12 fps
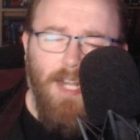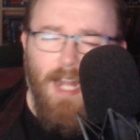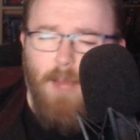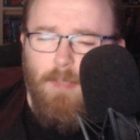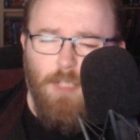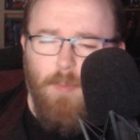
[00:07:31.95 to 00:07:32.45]
and
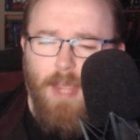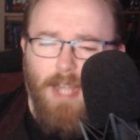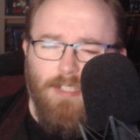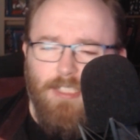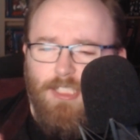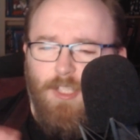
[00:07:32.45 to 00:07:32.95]
I'm
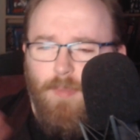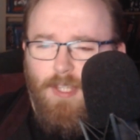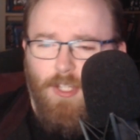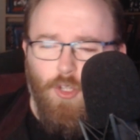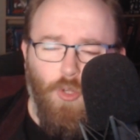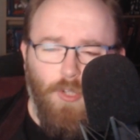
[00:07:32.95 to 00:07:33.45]
expecting
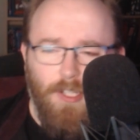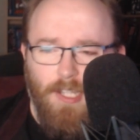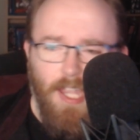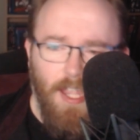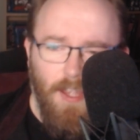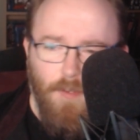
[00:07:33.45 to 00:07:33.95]
something cool in the
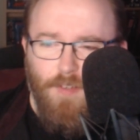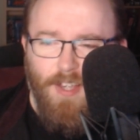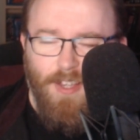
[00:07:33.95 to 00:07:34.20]
cave